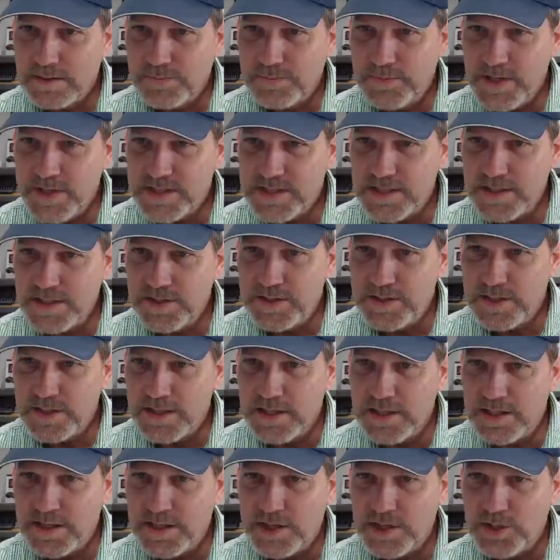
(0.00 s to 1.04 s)
Missy, do you
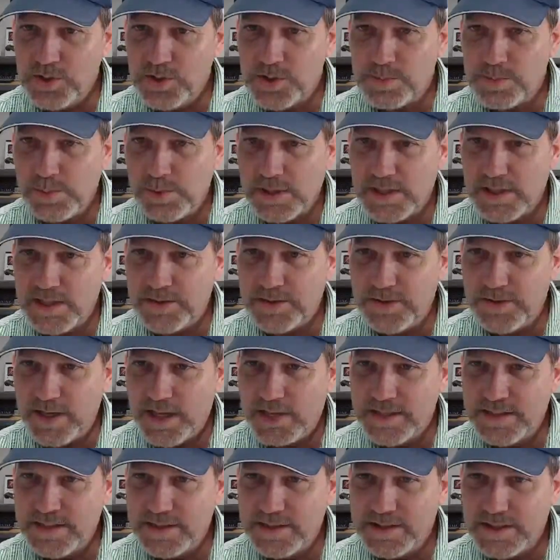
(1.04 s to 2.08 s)
get a nosebleed
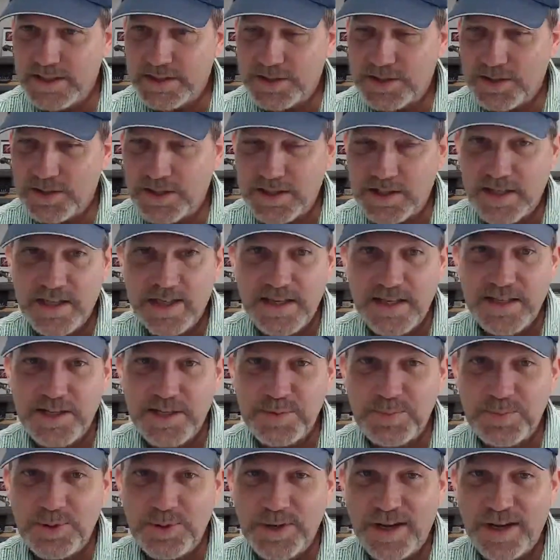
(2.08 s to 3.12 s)
riding in that car? Yeah, it is
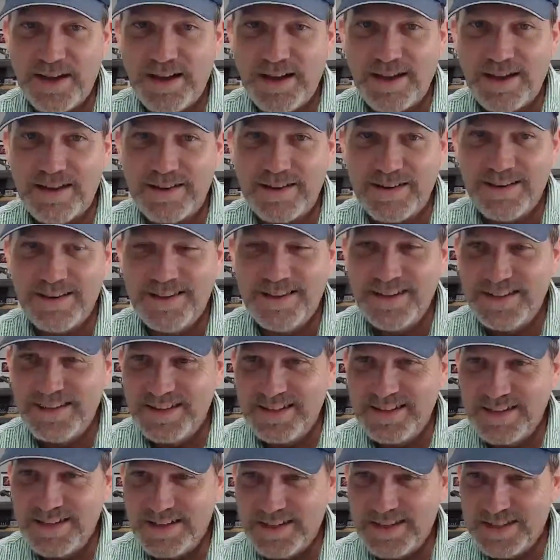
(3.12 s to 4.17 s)
pretty high.
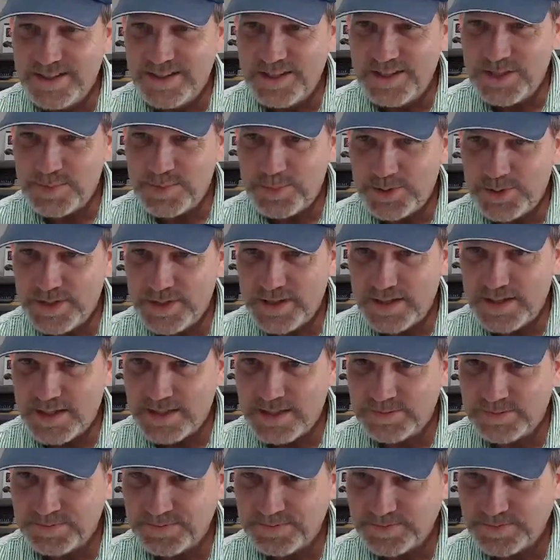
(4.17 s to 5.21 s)
It is pretty high.